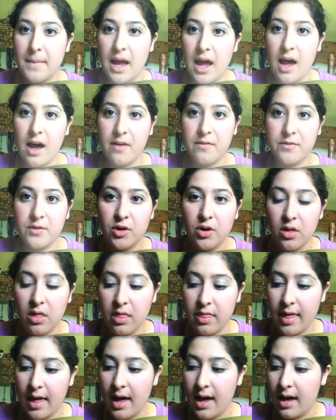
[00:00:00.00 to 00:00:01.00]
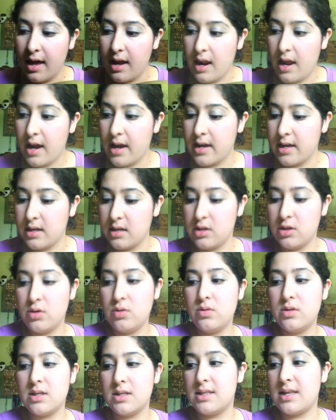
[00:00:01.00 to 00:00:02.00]
after that, I
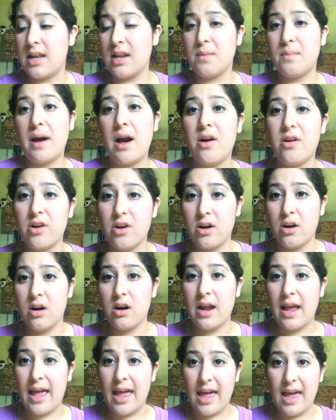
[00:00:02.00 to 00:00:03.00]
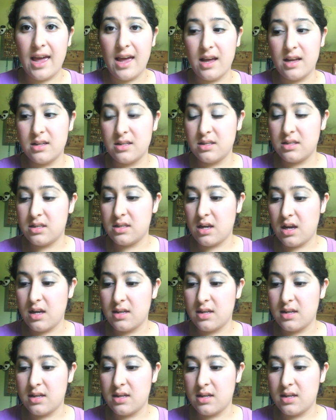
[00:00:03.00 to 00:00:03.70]
use a setting powder and